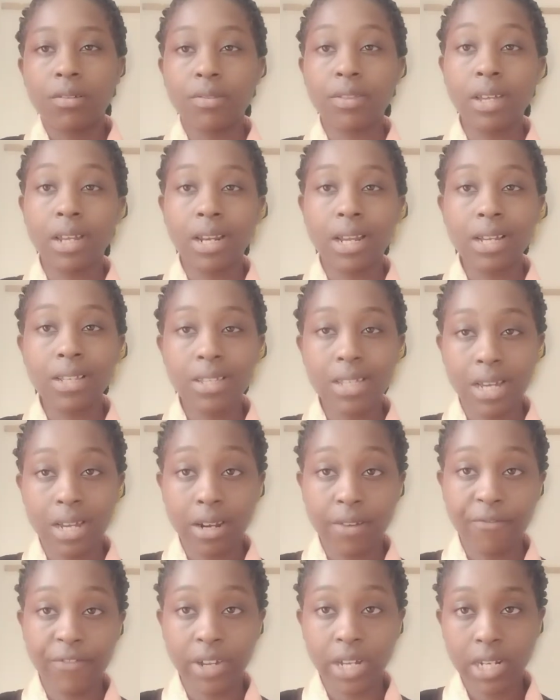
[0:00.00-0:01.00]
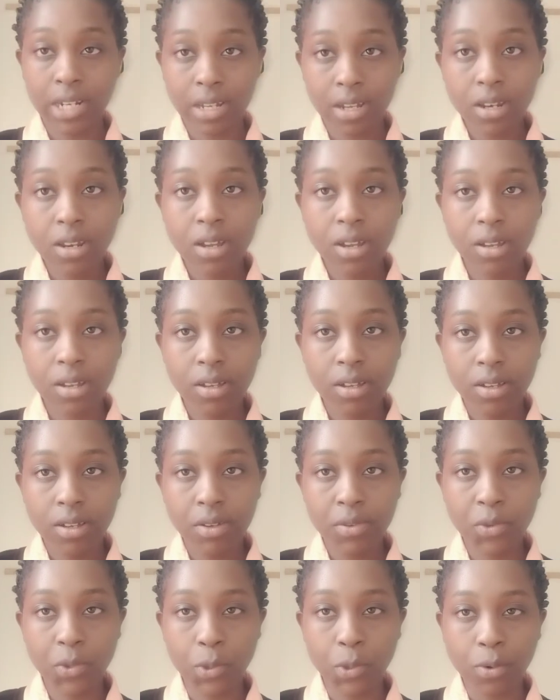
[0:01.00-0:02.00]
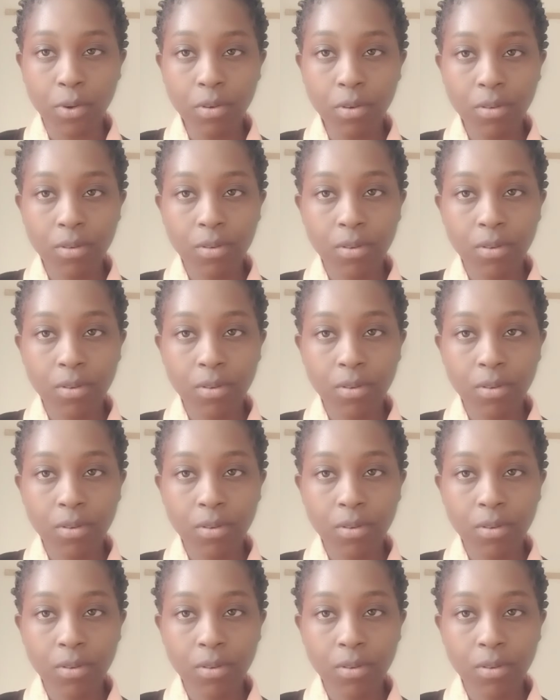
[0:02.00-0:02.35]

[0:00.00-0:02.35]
lungs are affected, so